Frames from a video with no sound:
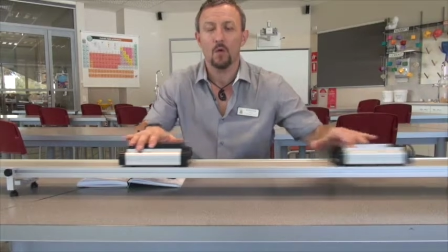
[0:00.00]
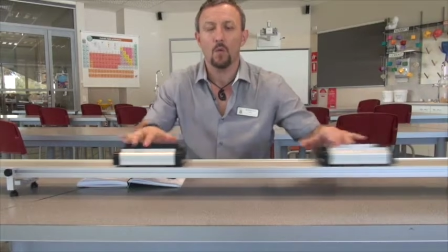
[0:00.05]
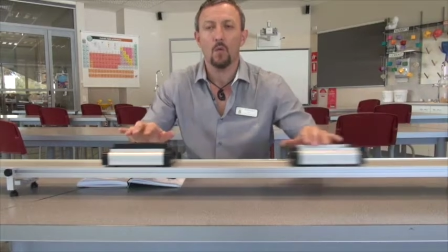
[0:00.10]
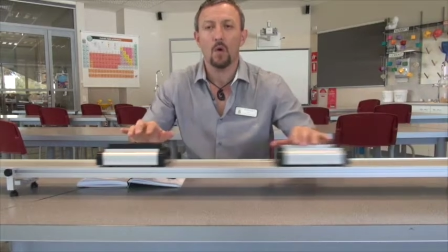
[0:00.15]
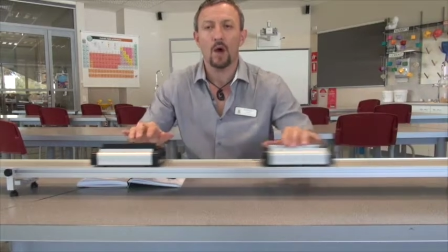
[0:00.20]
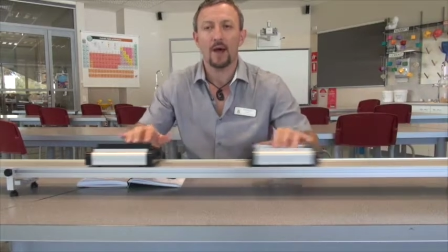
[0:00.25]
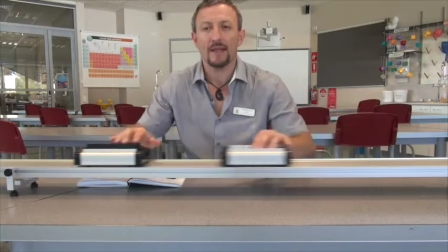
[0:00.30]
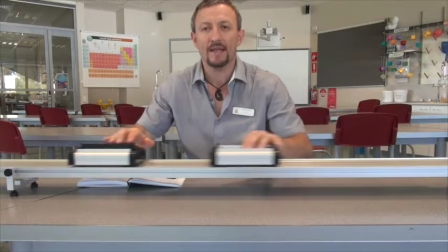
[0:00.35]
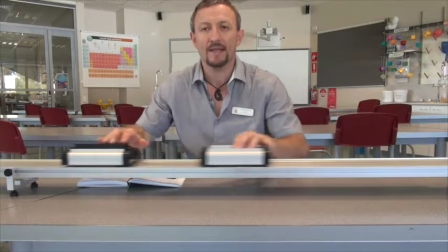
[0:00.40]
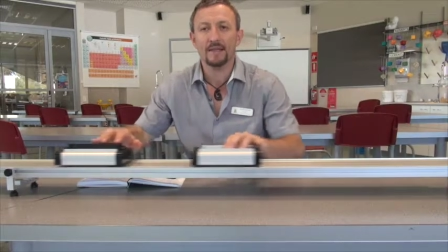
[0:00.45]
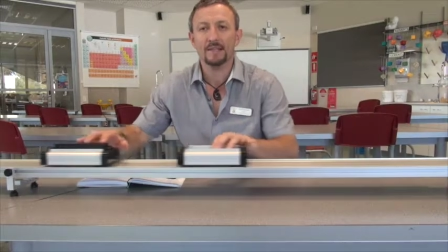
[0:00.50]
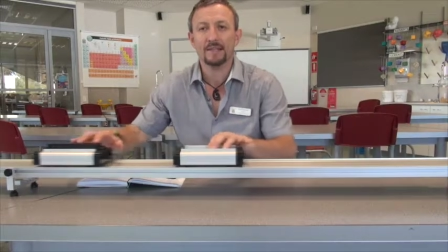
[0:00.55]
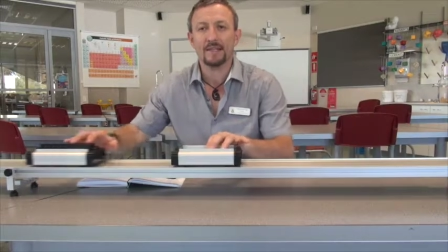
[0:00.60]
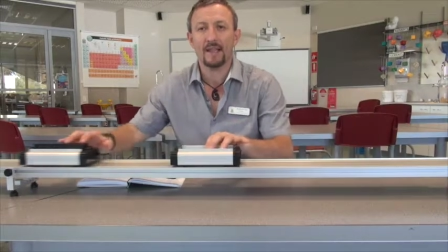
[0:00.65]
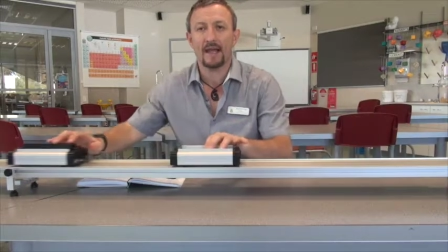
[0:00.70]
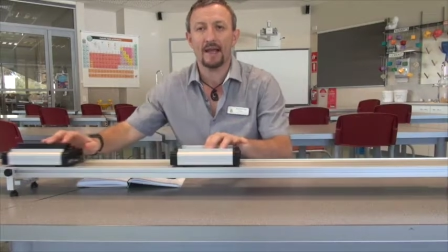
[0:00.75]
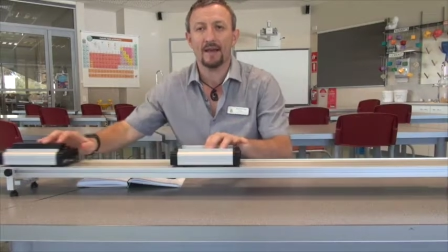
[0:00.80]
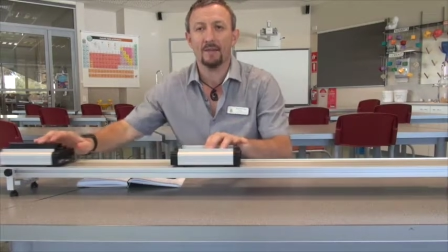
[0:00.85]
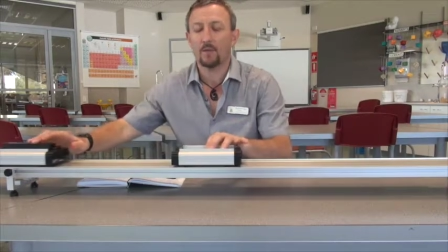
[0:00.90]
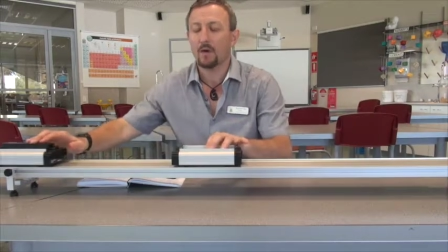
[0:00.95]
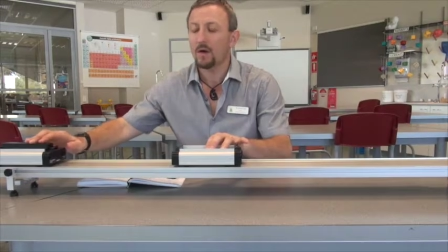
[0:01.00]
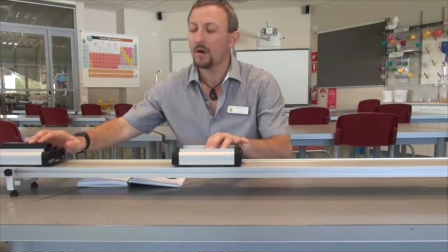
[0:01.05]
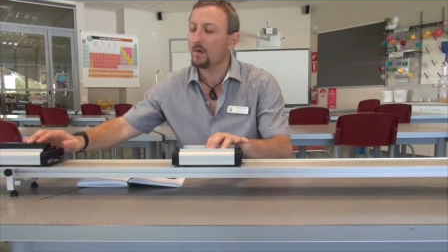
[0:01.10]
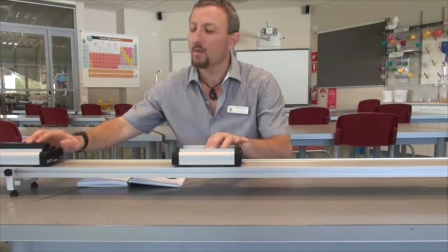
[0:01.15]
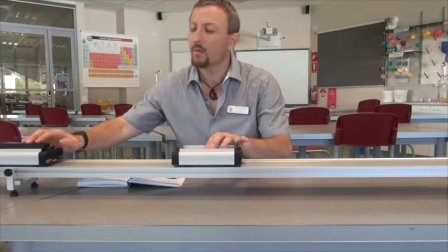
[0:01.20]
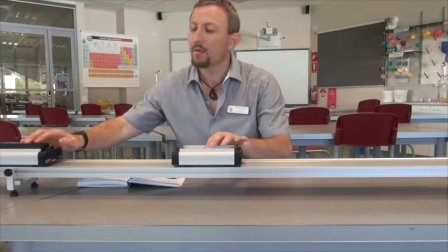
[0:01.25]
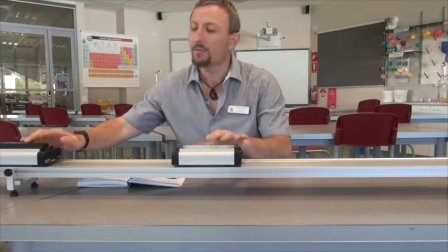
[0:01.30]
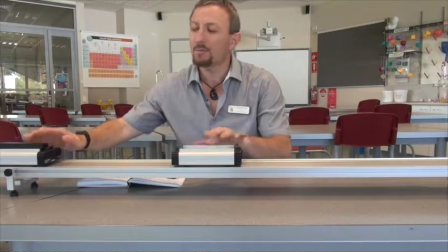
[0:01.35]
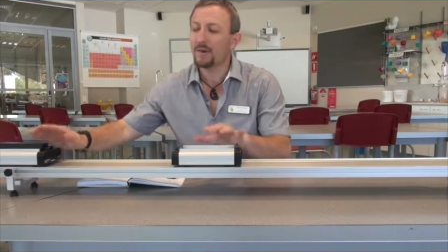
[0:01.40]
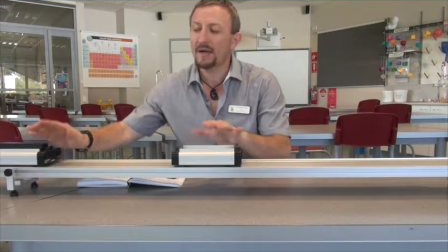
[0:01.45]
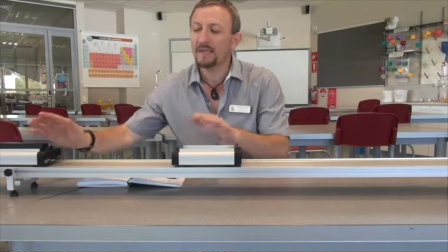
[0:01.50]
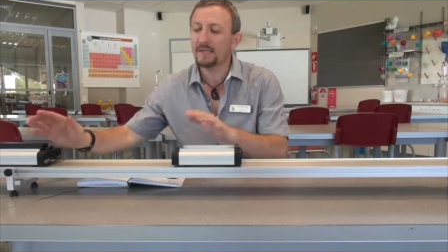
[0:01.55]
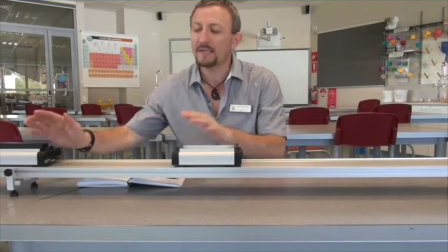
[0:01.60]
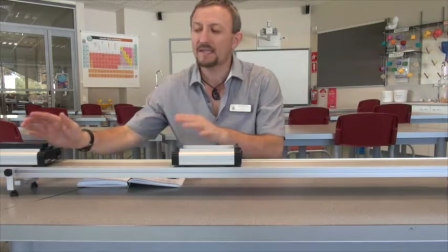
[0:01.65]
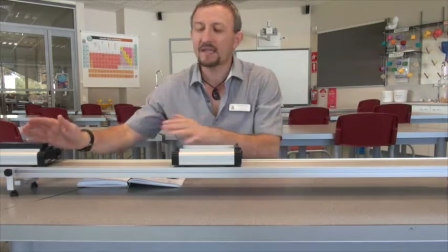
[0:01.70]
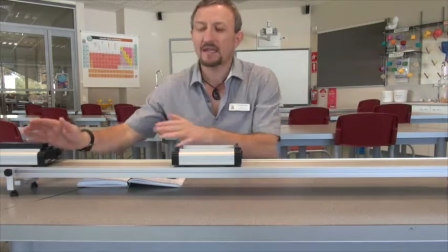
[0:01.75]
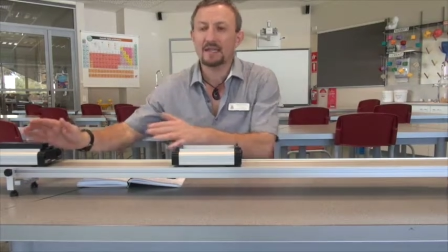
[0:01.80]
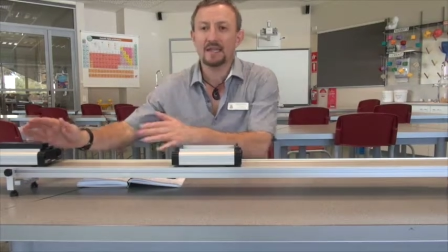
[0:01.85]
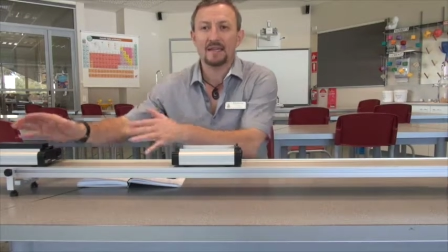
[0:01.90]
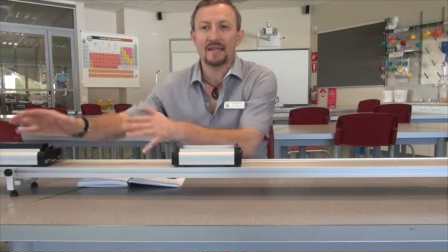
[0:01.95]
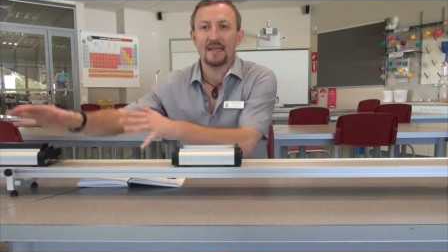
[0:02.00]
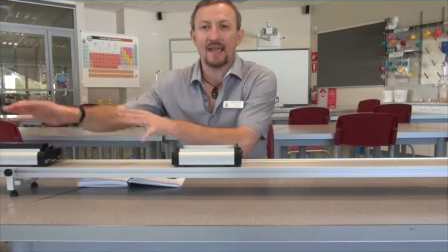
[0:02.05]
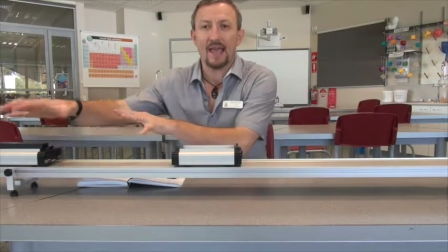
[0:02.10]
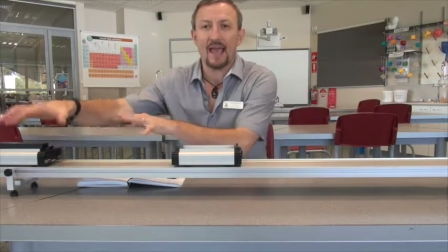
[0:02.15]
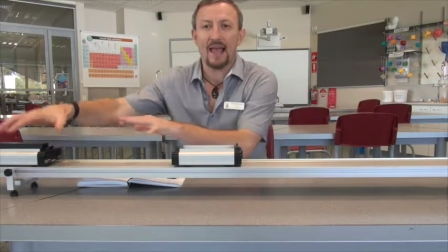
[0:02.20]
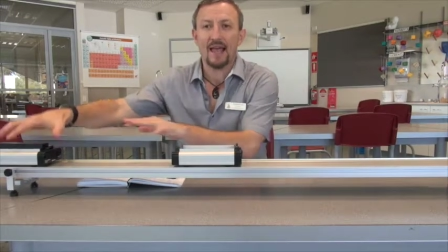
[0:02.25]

Why is that? Well, basically the